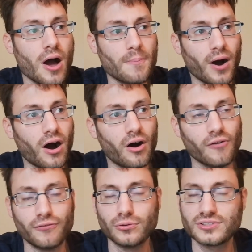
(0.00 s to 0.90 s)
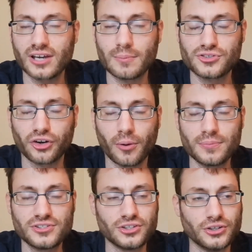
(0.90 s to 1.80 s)
part of full-time
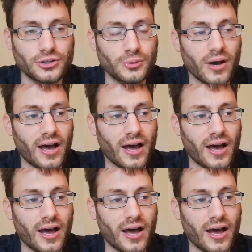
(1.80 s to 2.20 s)
job to